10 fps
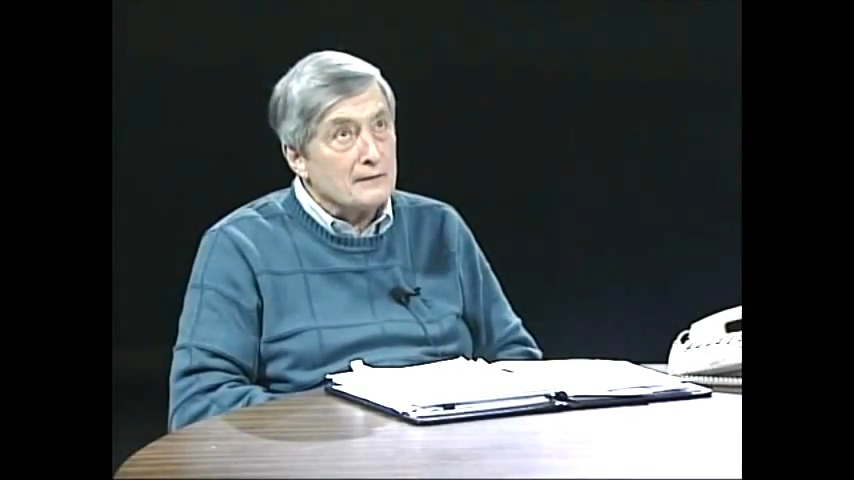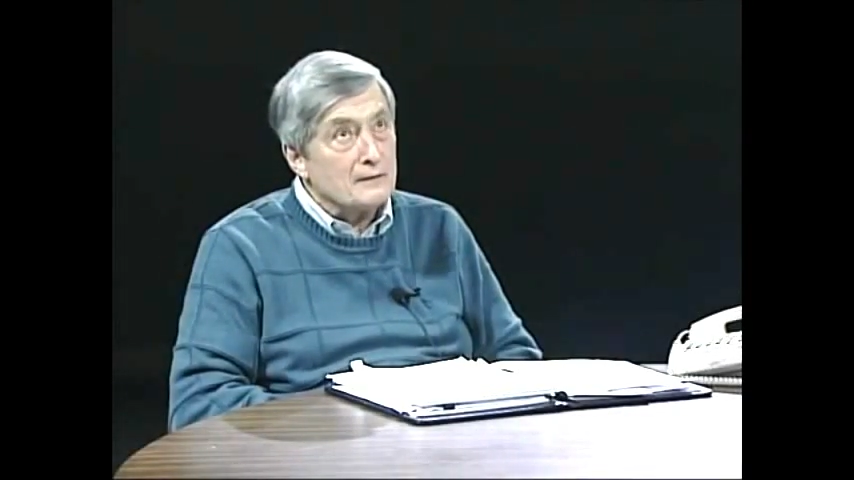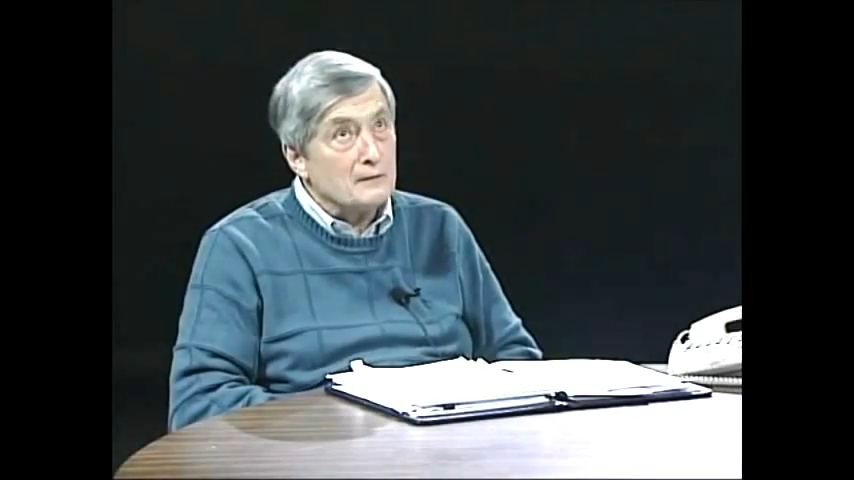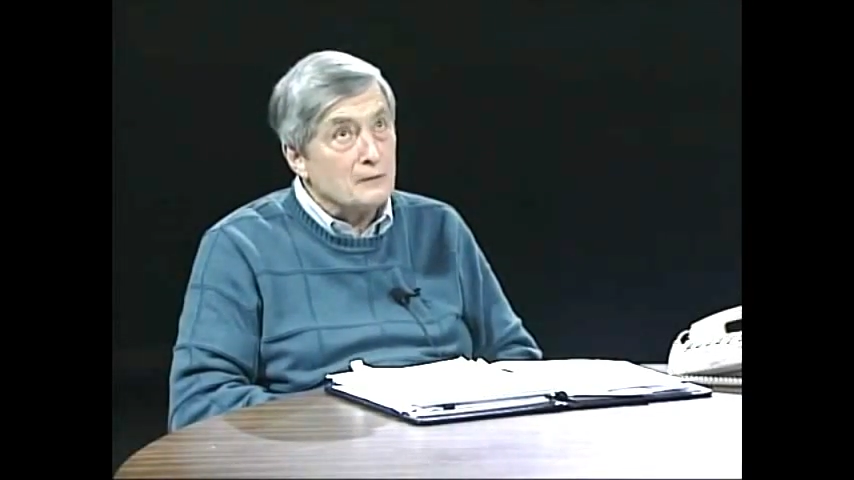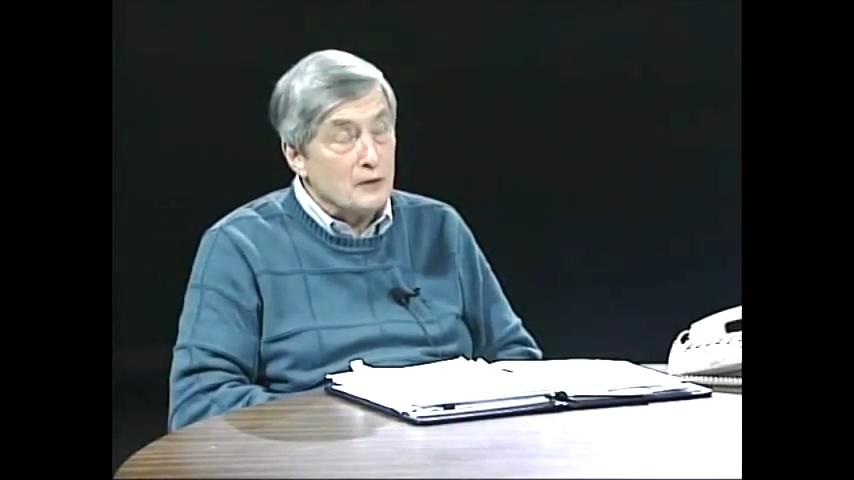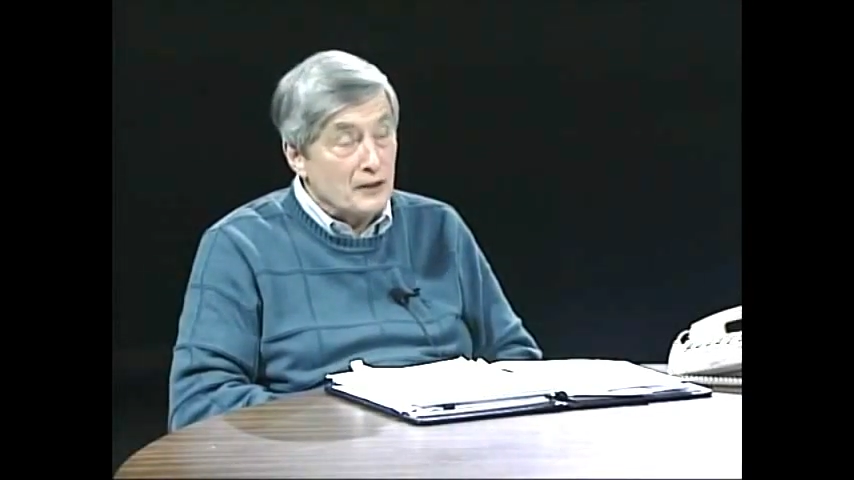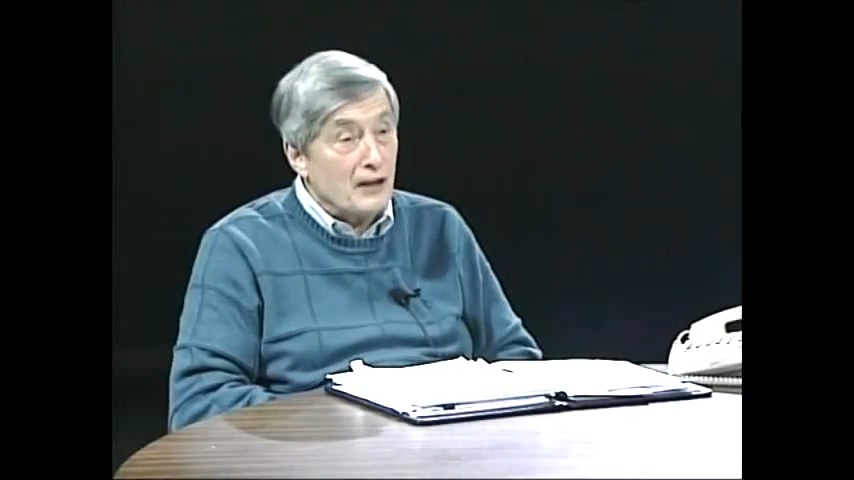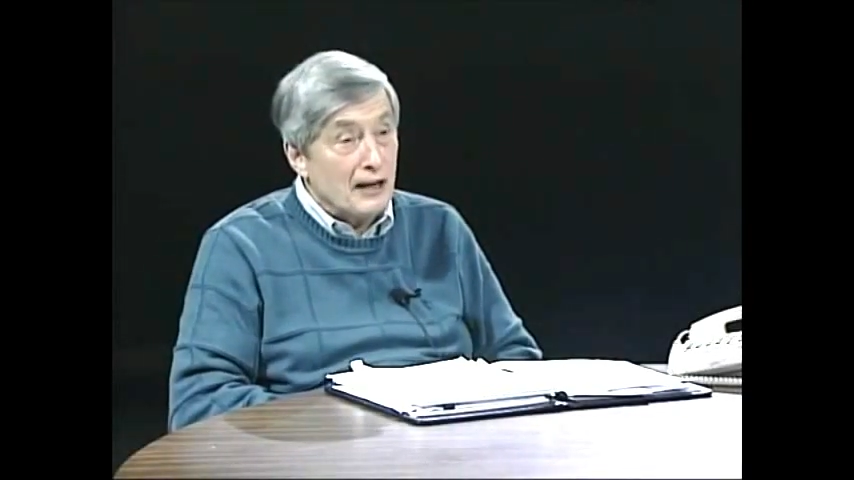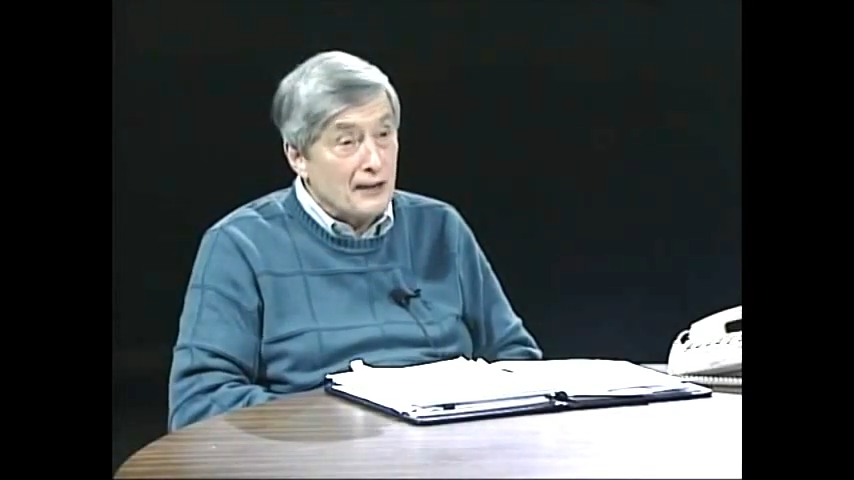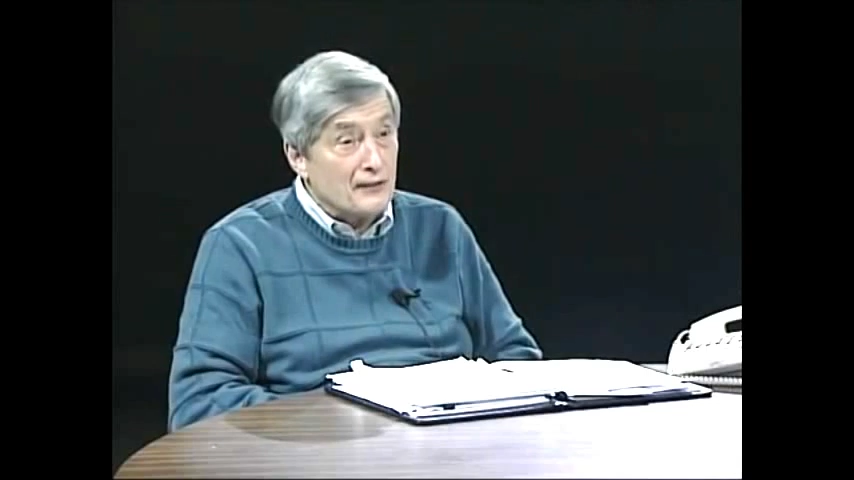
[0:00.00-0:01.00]

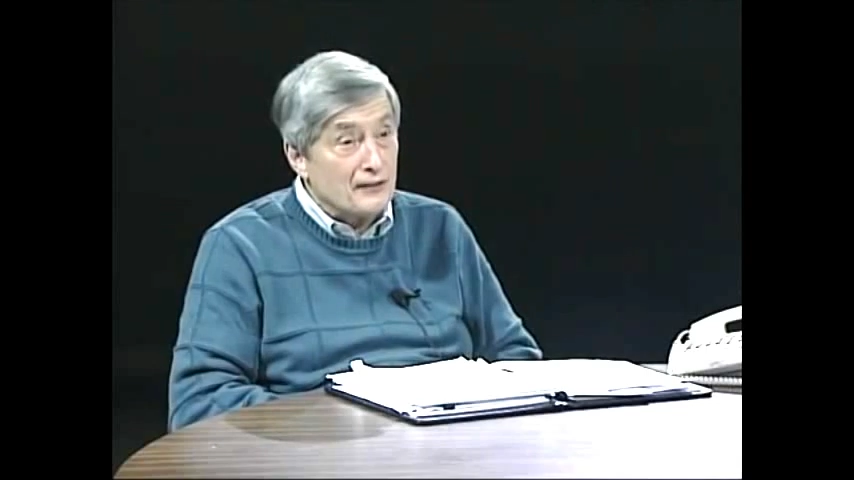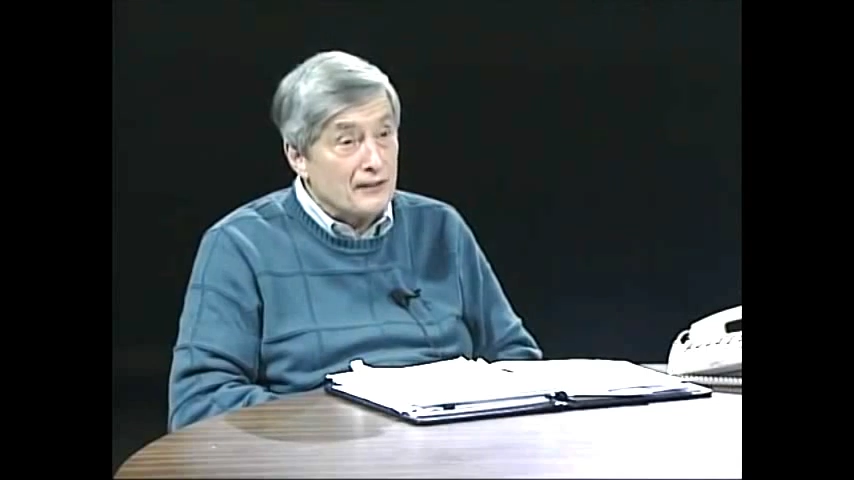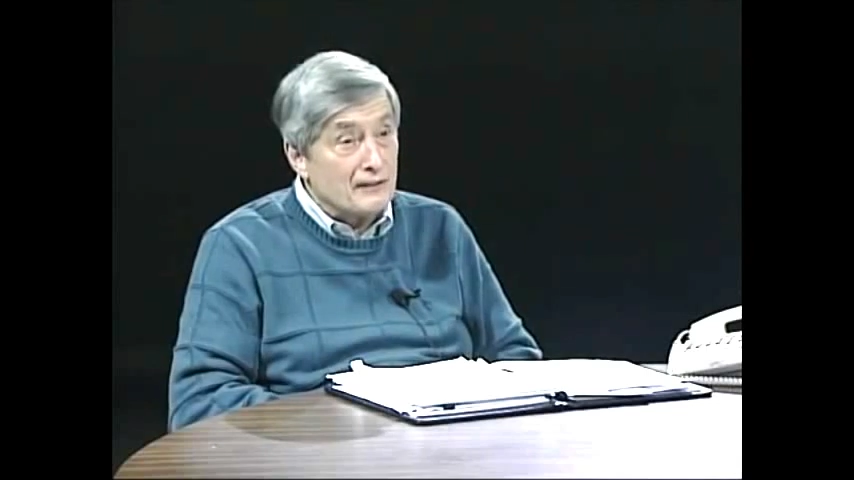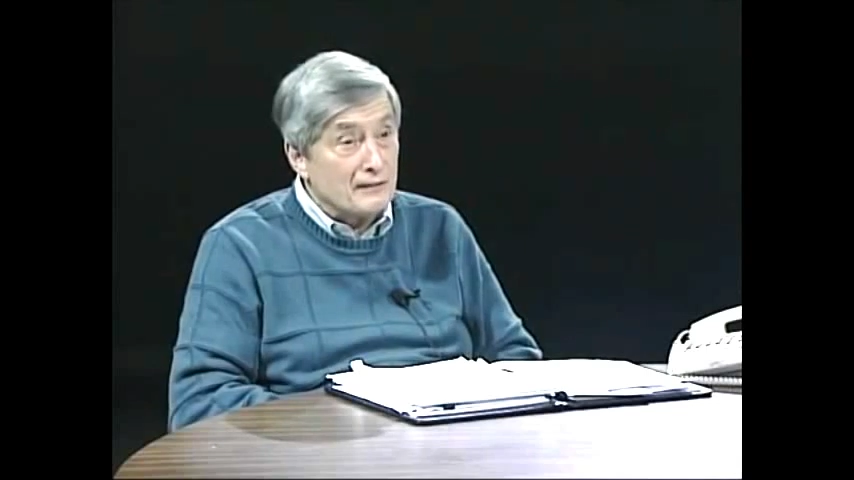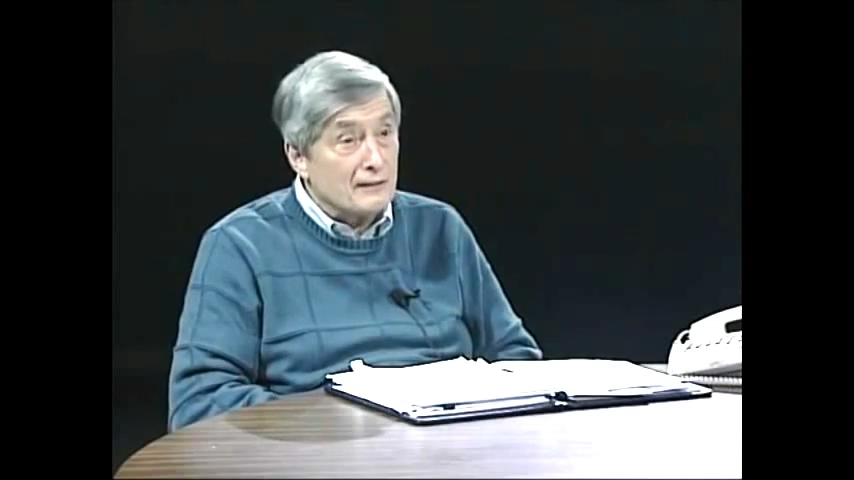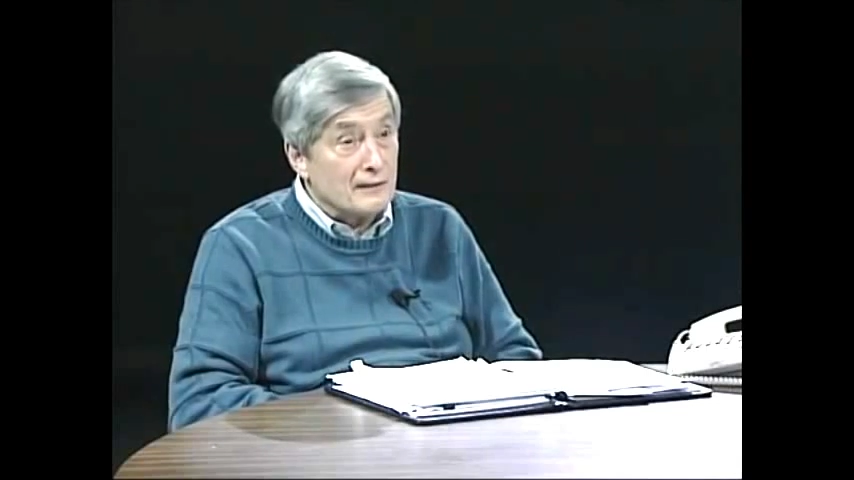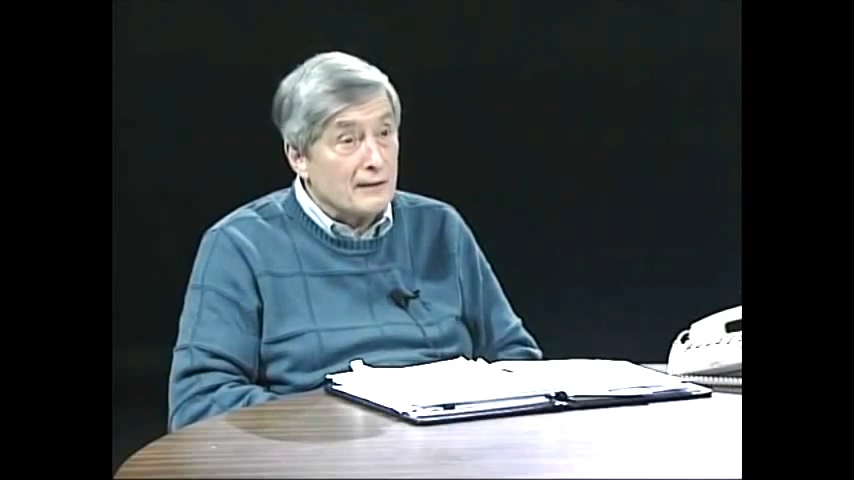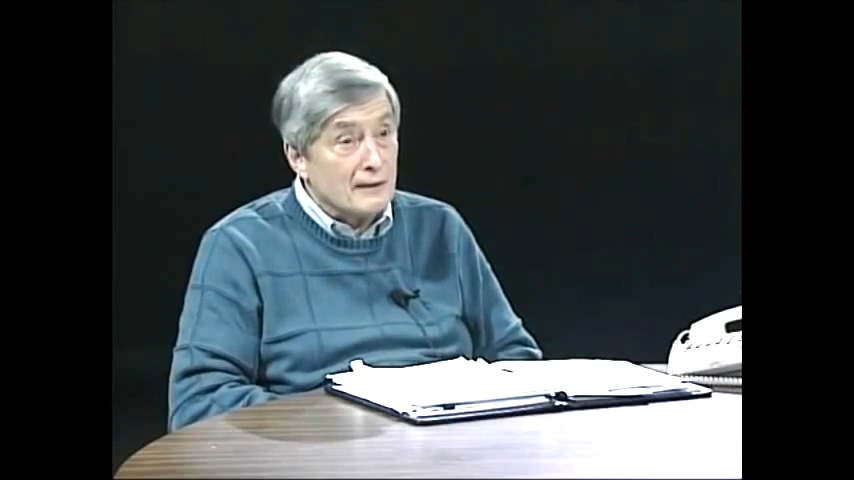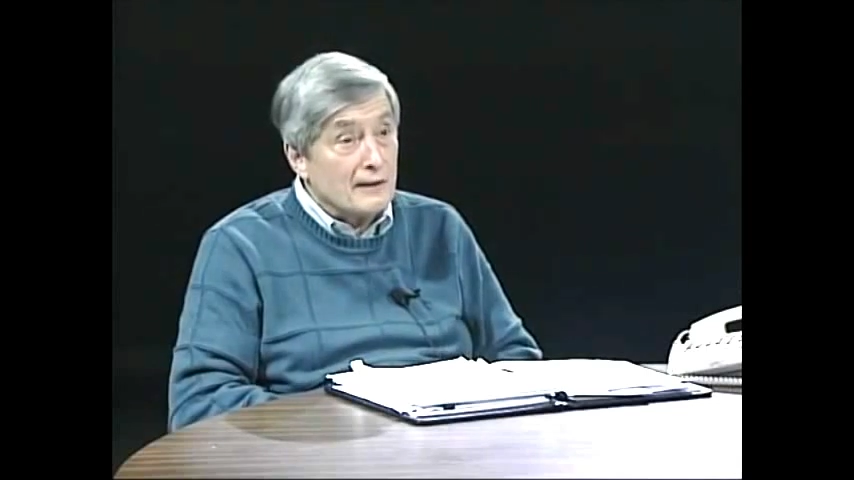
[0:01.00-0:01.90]
realize that